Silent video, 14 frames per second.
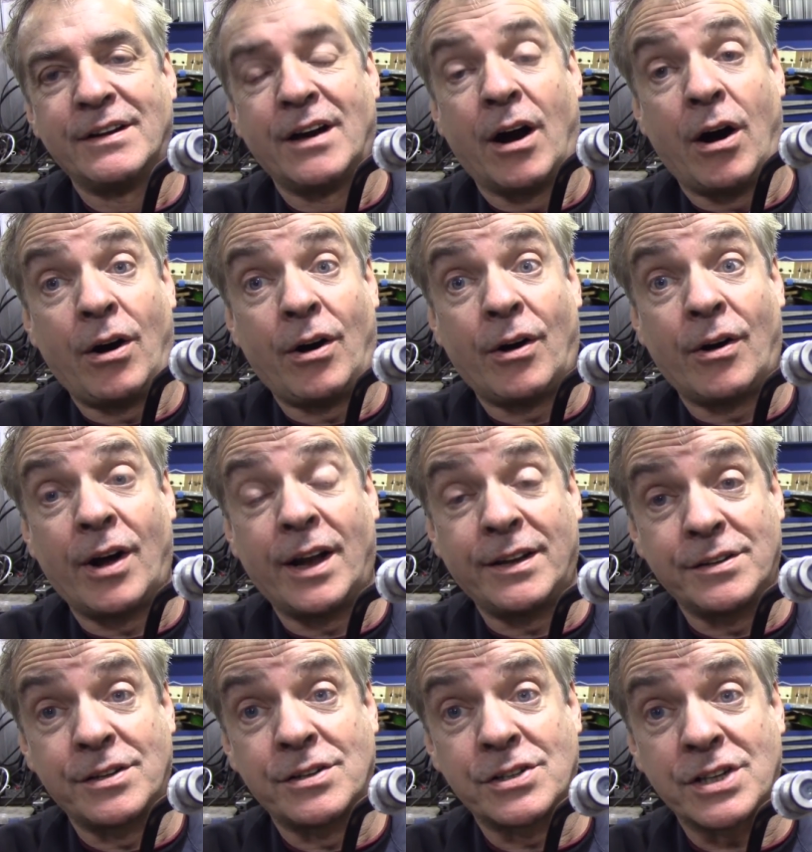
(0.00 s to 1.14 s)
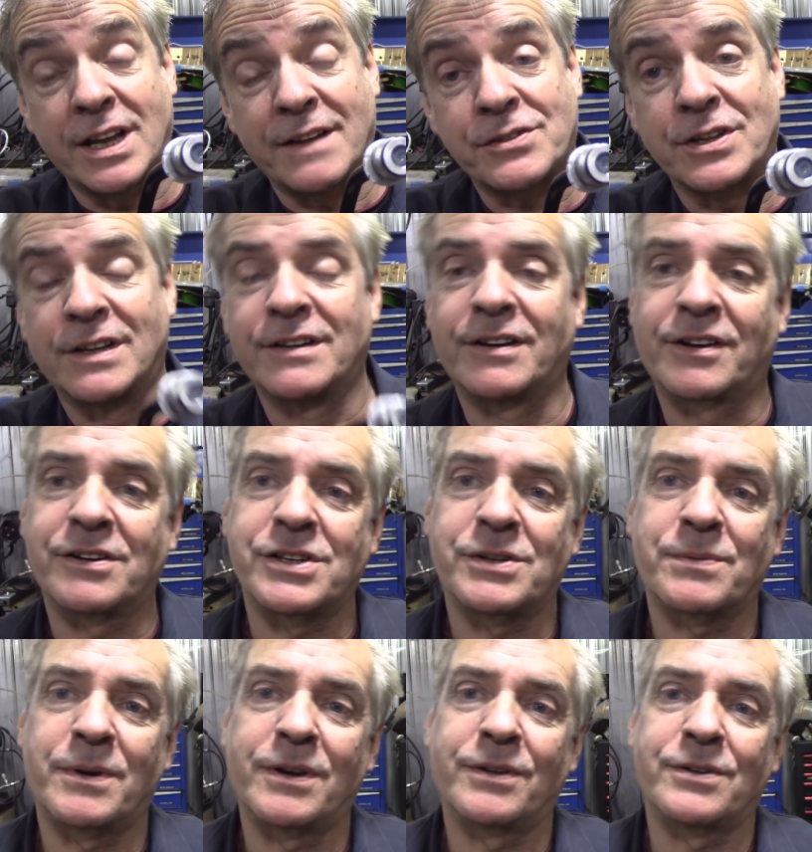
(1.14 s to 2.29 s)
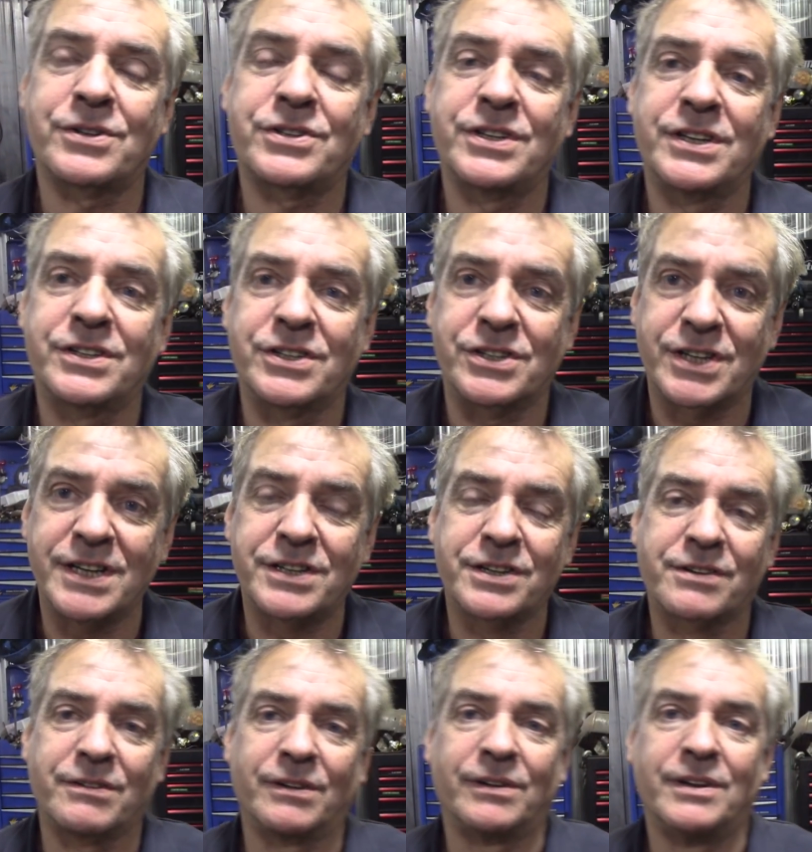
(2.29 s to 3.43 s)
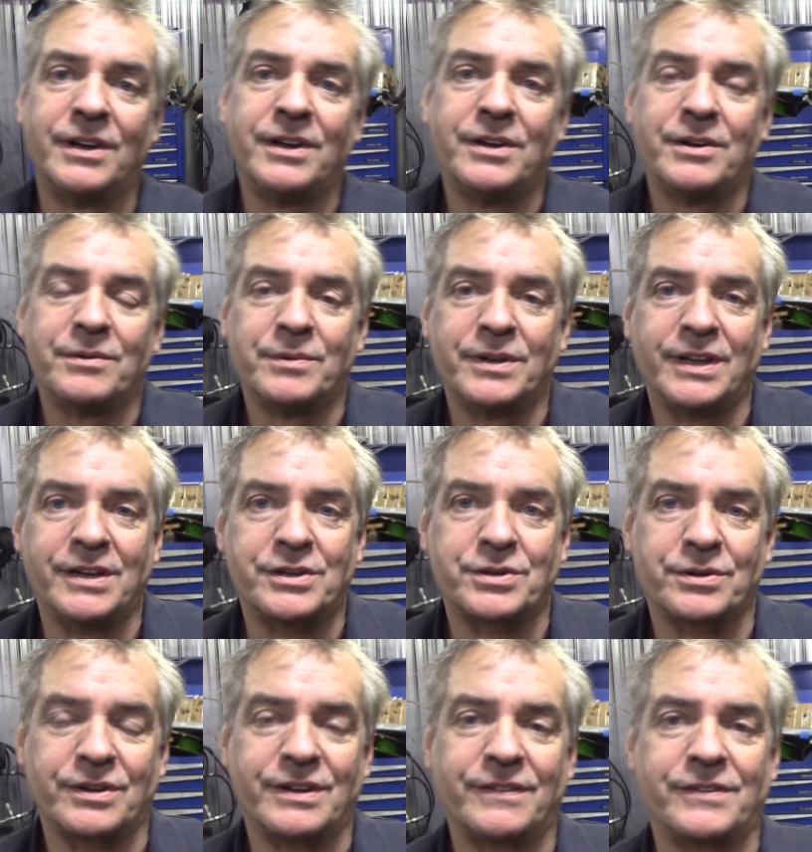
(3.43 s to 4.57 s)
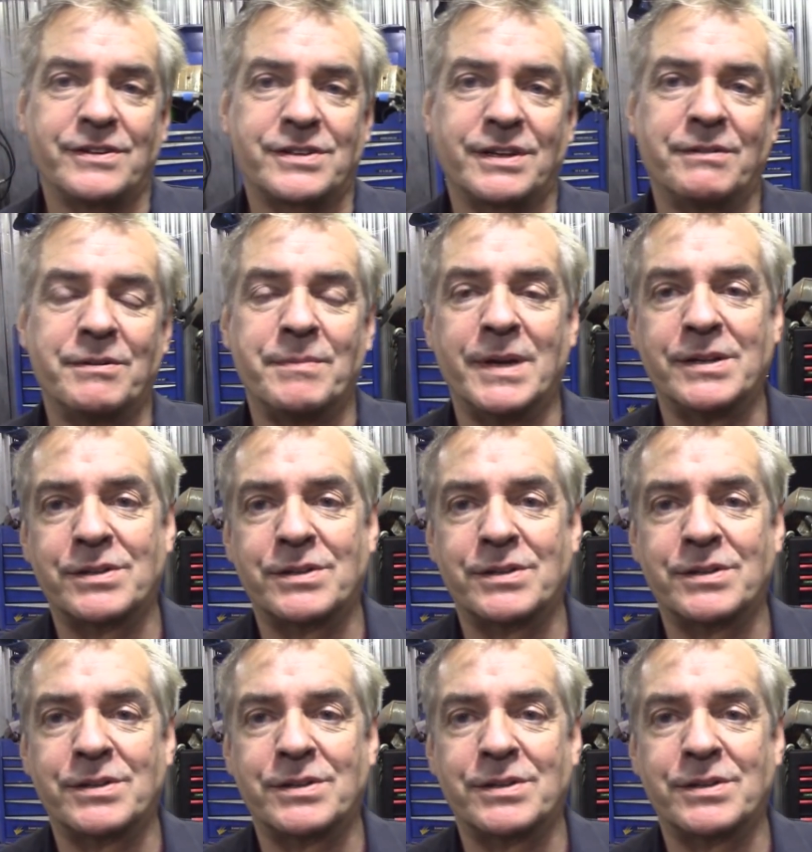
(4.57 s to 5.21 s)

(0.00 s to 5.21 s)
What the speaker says: and slave cylinder, because it's one of those things that's integral with each other, if you see what I mean.